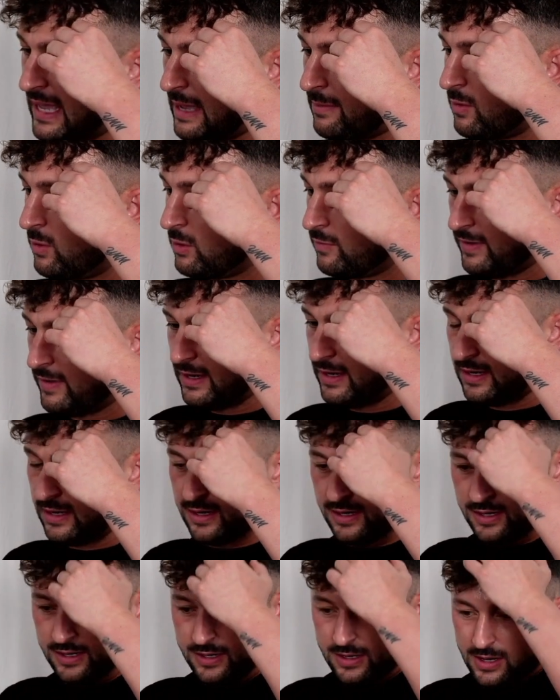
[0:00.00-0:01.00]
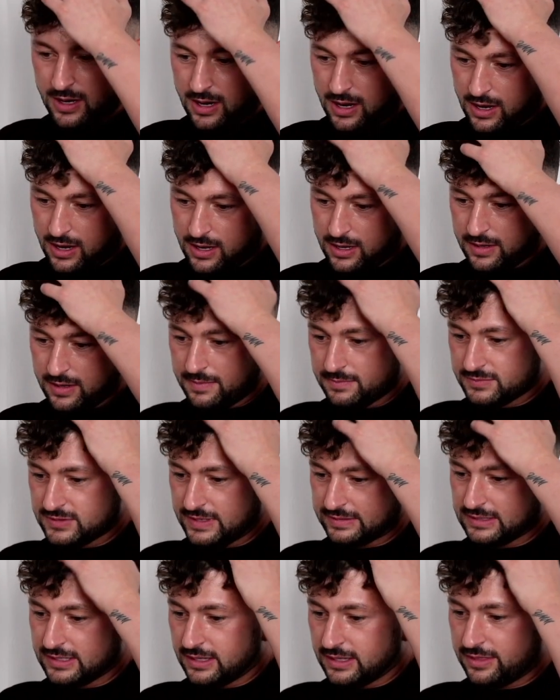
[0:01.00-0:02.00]
Motivator. So I have
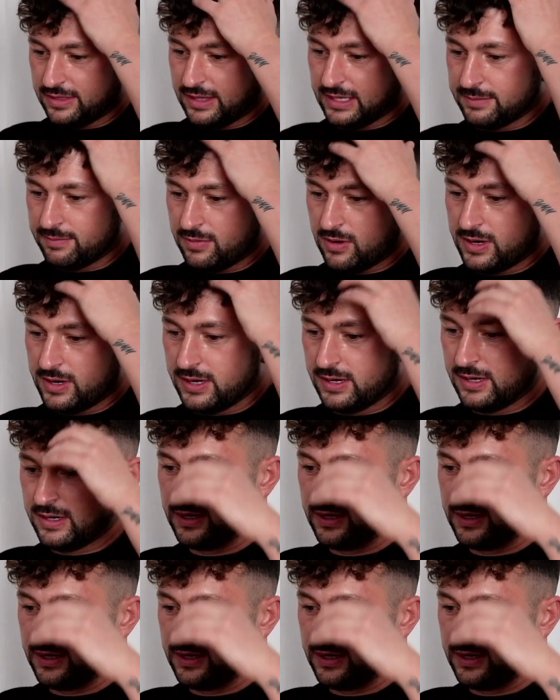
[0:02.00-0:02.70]
to like think about it.